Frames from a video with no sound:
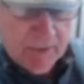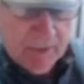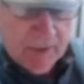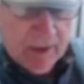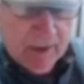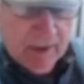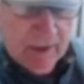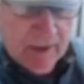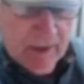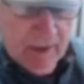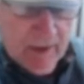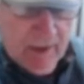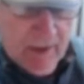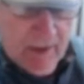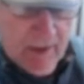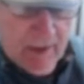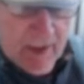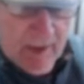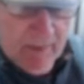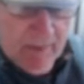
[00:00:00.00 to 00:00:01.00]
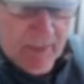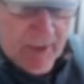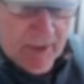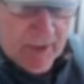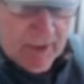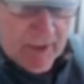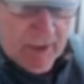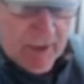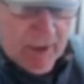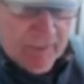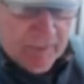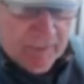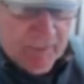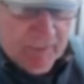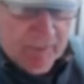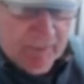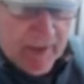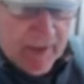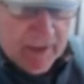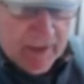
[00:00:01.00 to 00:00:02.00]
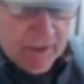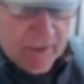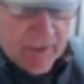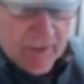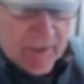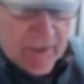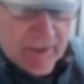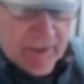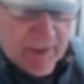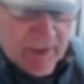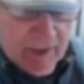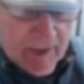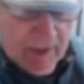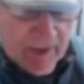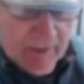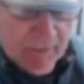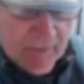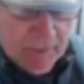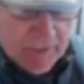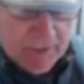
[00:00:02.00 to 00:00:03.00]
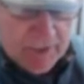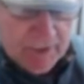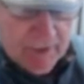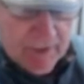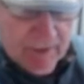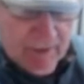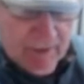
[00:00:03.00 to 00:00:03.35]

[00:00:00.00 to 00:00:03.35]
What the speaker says: it. I bought it off of Banggood, and it was.